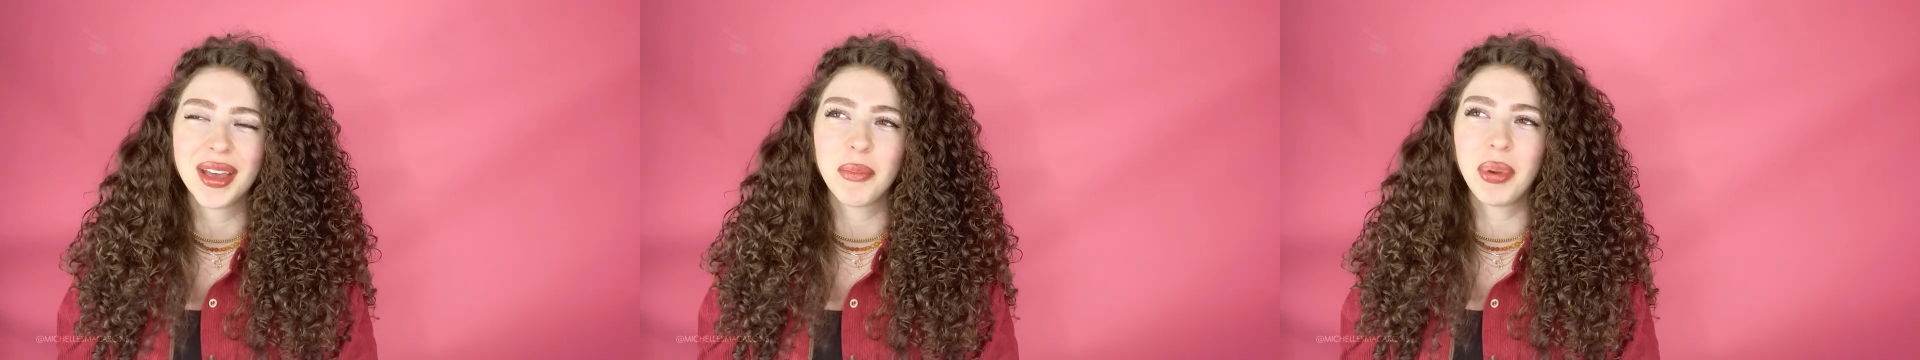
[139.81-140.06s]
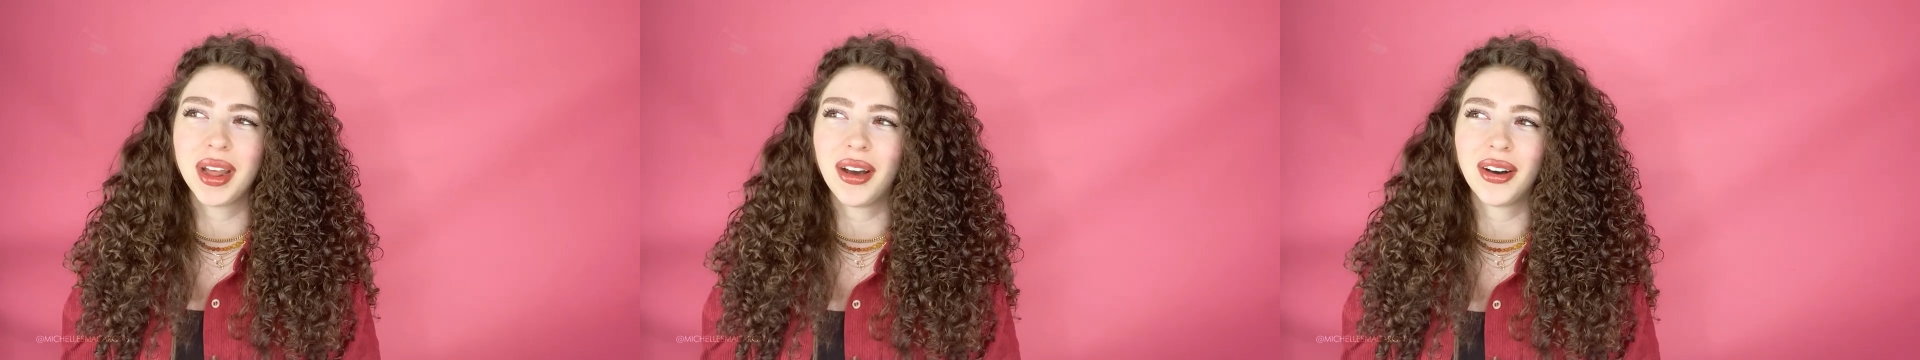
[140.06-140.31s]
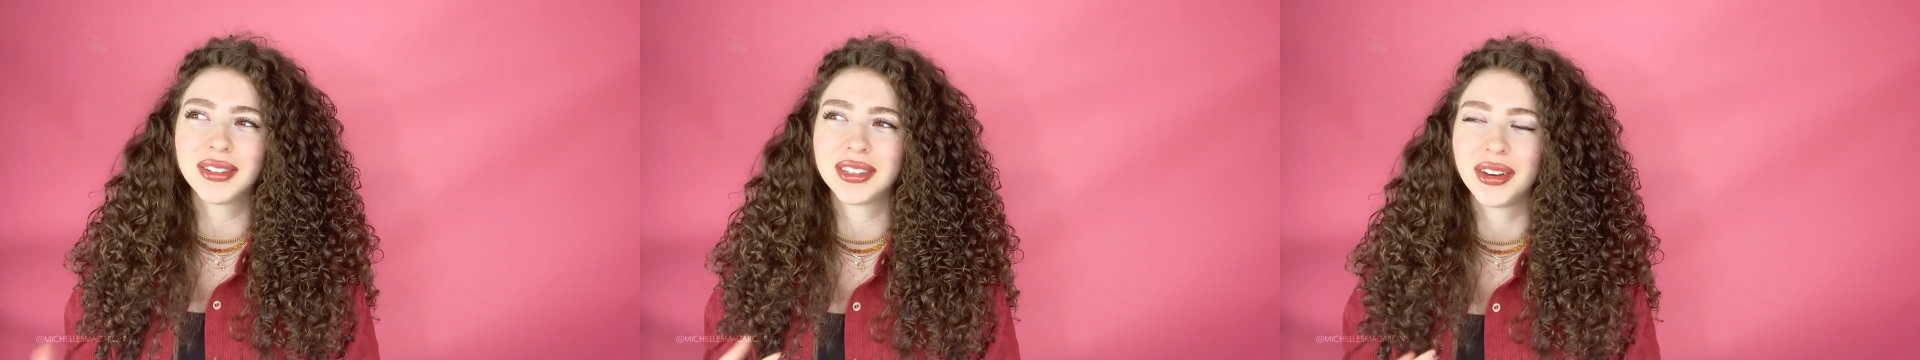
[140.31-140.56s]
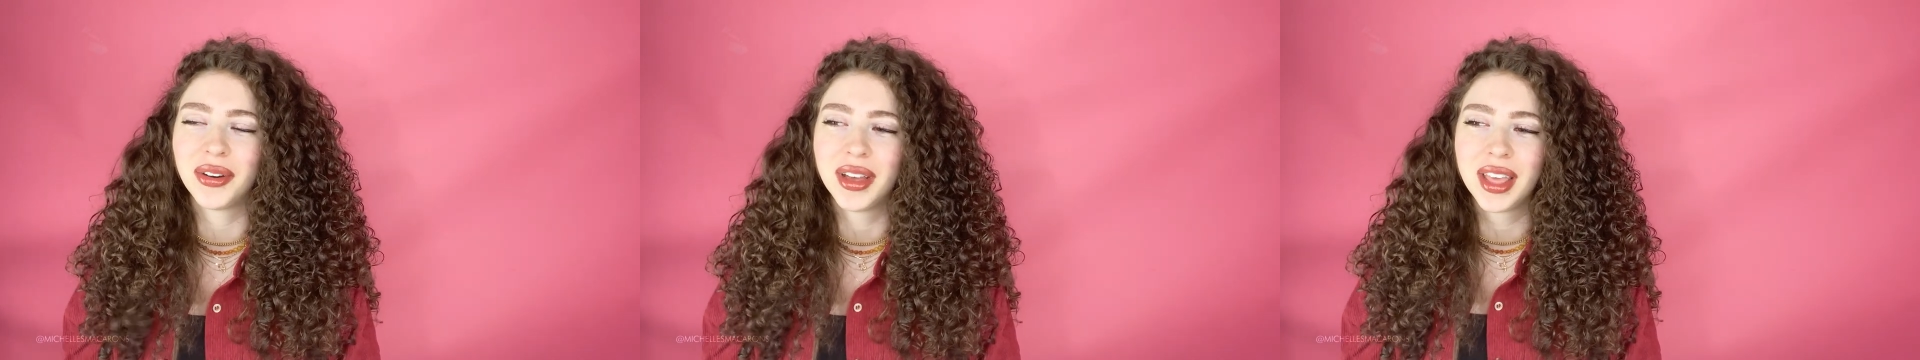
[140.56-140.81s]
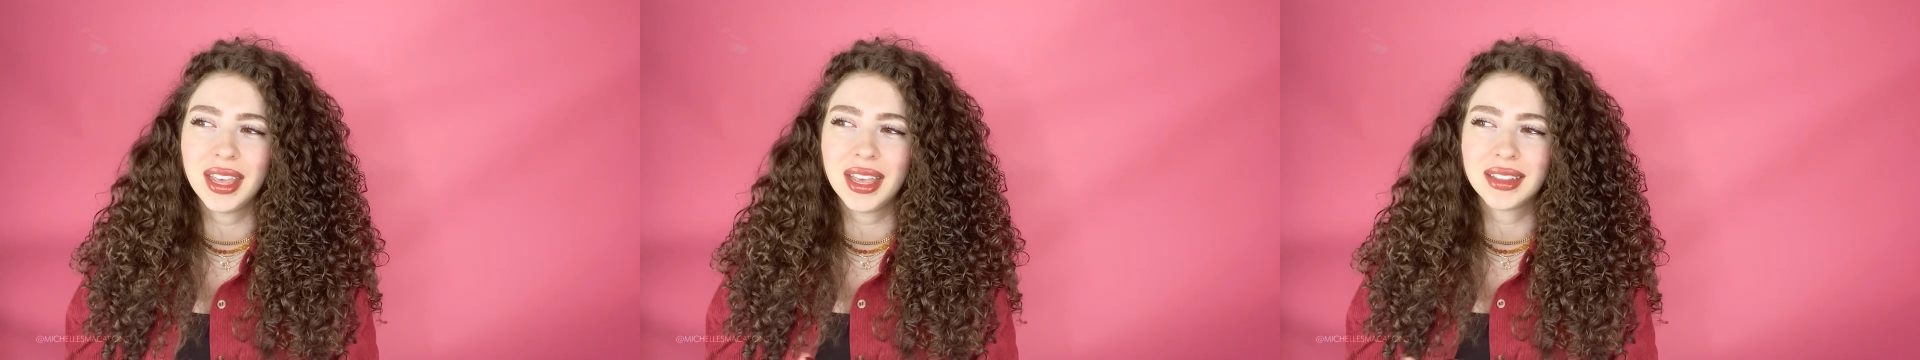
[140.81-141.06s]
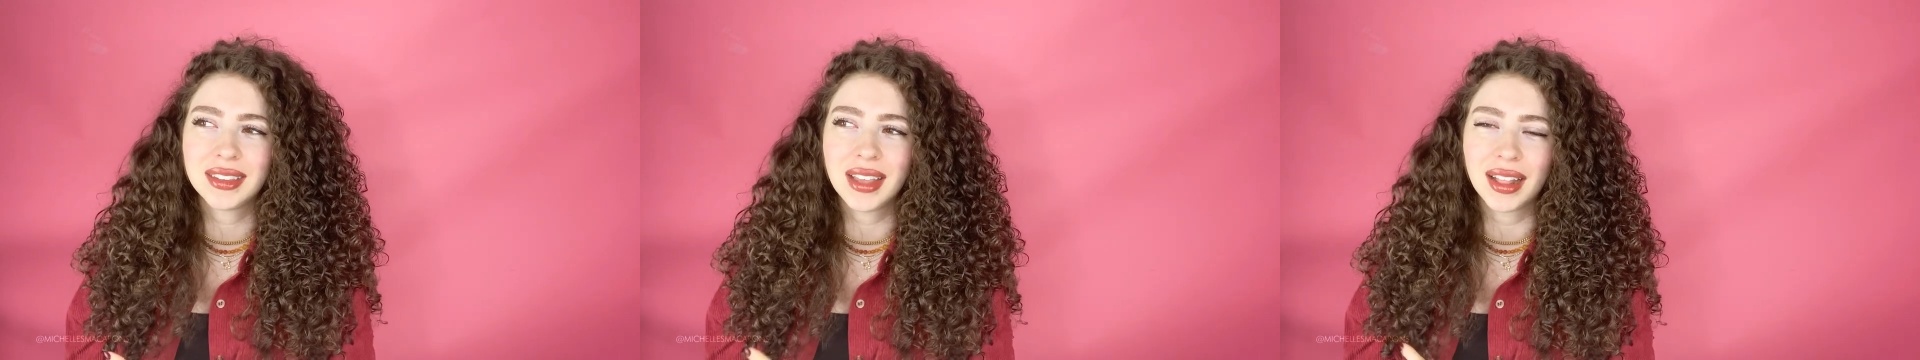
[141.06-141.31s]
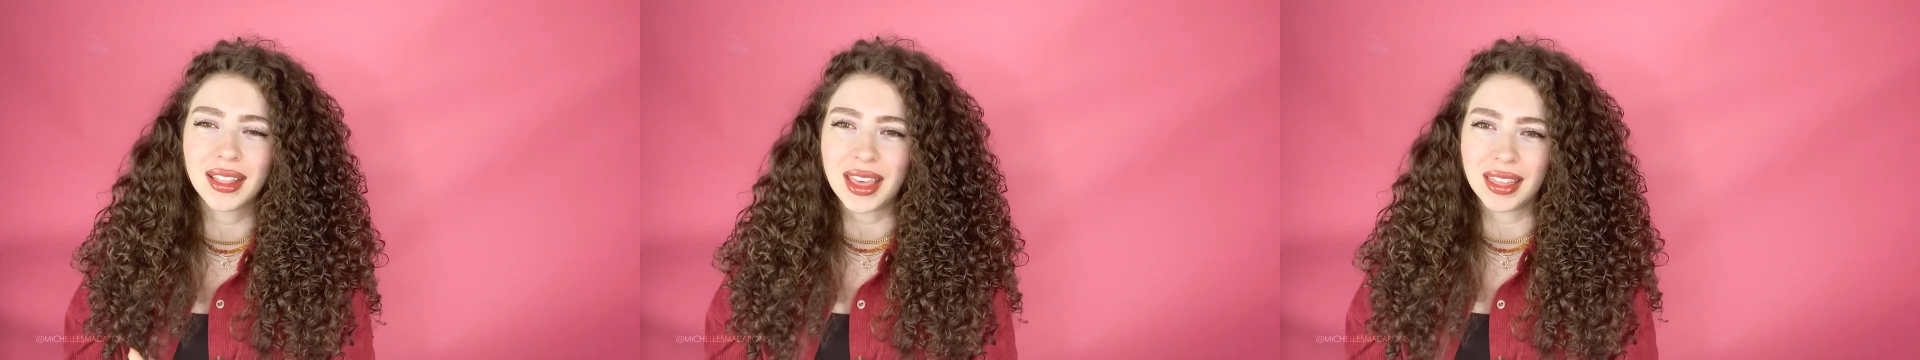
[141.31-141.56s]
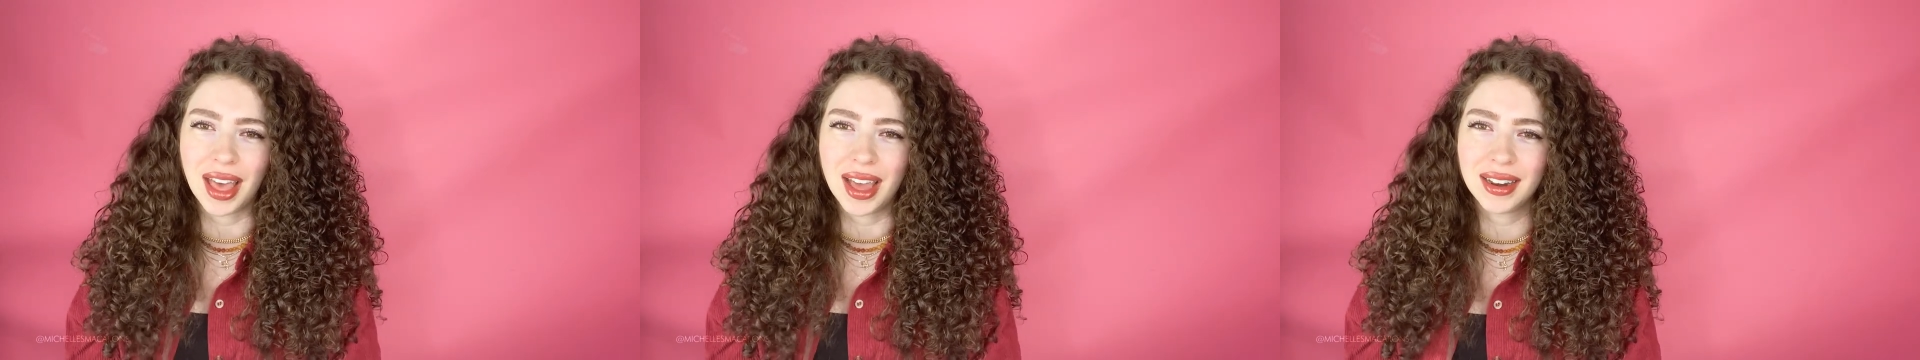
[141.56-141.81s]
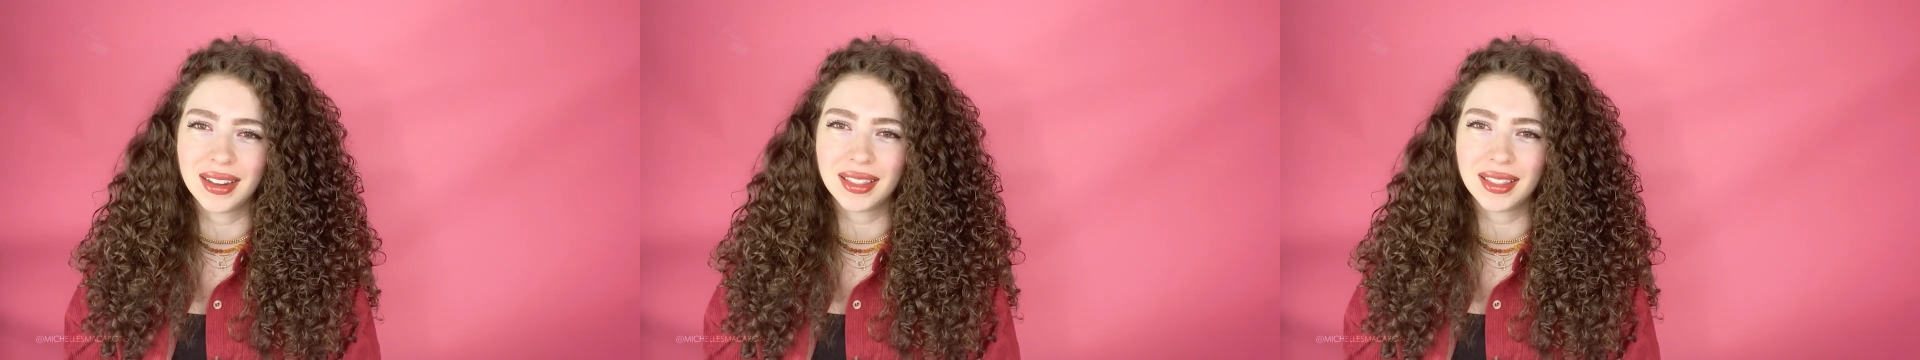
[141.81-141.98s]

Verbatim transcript: But also, it's not like that.